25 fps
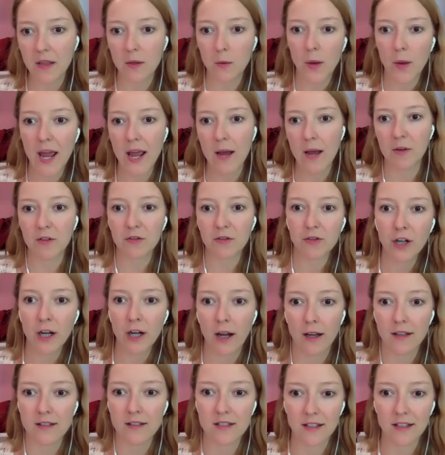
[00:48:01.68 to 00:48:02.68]
the way, I'm a
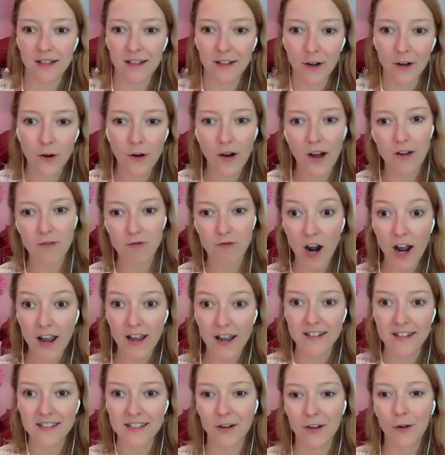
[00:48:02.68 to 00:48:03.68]
freelancer, I
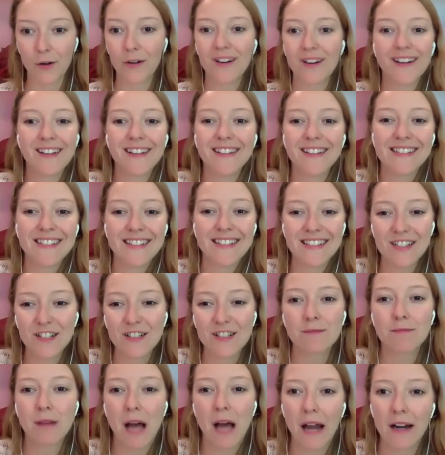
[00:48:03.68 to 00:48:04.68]
write. So it
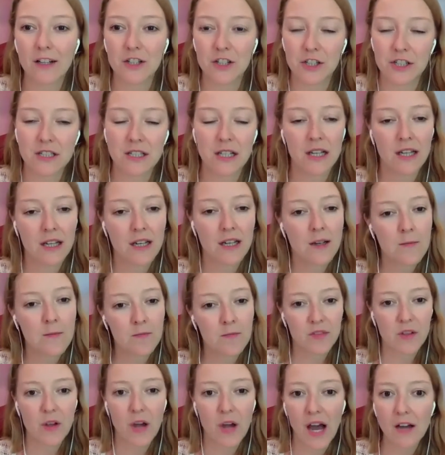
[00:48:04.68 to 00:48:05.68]
doesn't matter. Just,
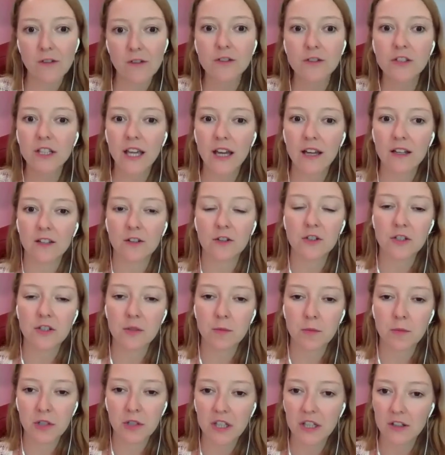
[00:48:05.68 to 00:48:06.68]
you have to get used to
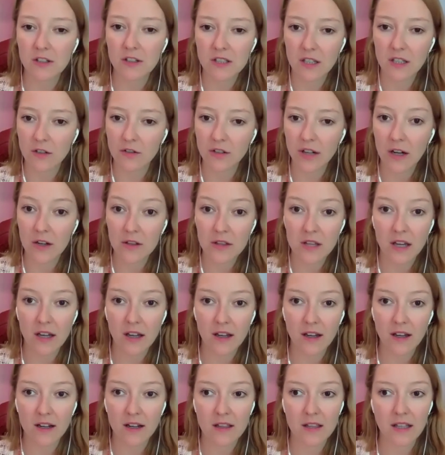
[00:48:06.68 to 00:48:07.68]
putting yourself out there.
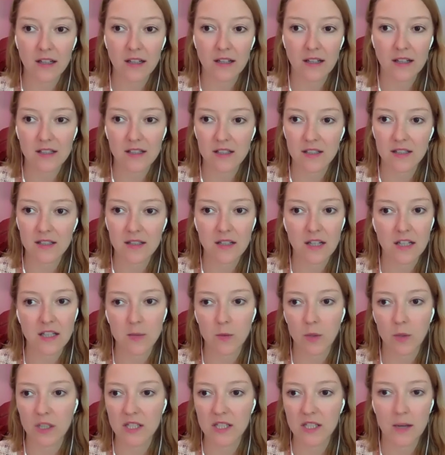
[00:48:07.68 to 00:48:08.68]
And I think that's
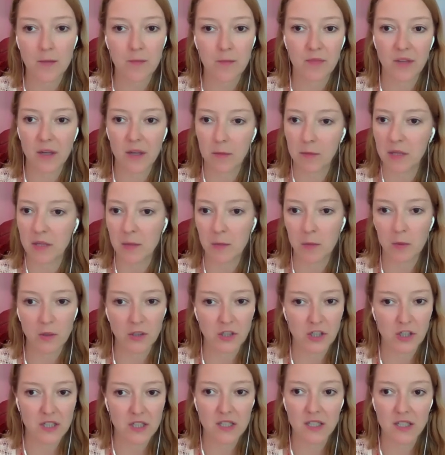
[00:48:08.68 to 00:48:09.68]
one step that people
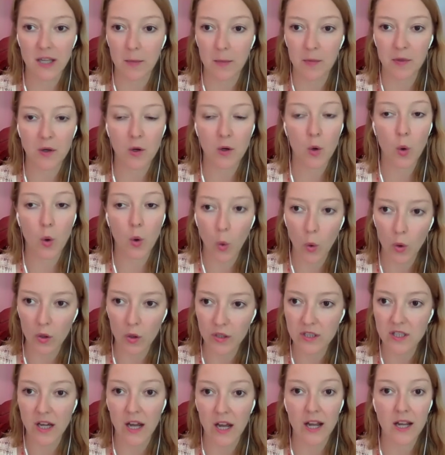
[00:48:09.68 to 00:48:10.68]
just skip all
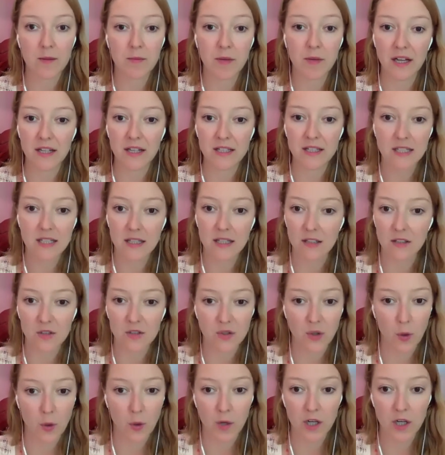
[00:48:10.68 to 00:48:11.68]
the time. I see this
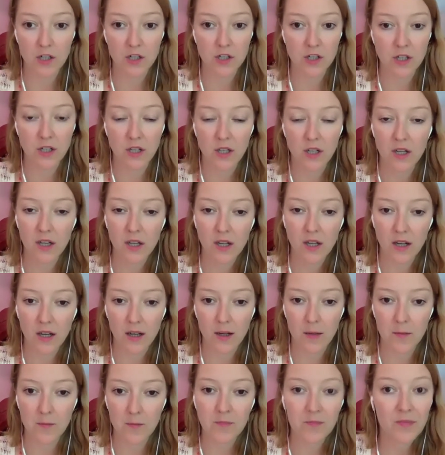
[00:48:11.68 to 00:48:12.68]
so much.
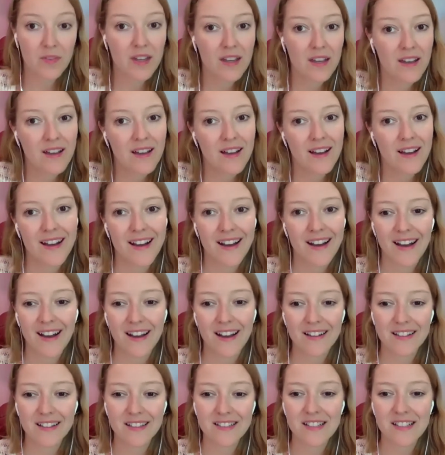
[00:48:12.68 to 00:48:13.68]

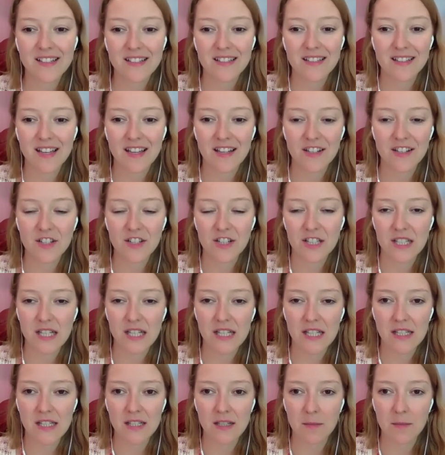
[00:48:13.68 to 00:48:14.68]
And there just
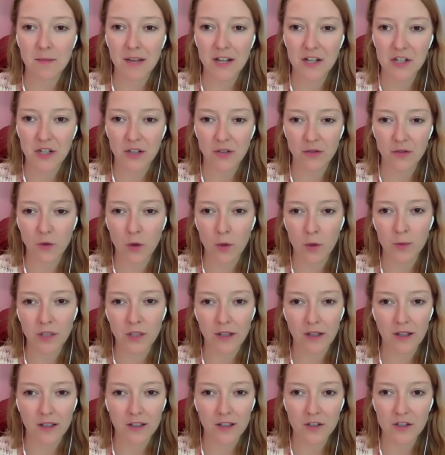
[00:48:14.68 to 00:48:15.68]
isn't a magic
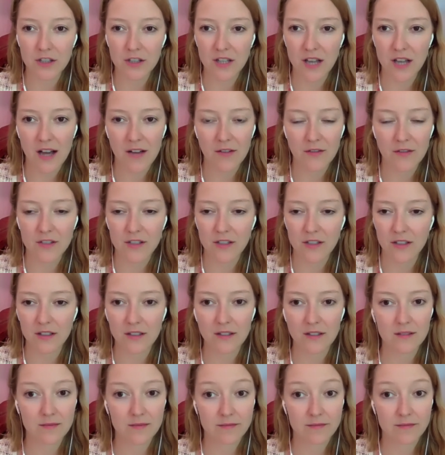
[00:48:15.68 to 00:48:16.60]
formula. You just have to,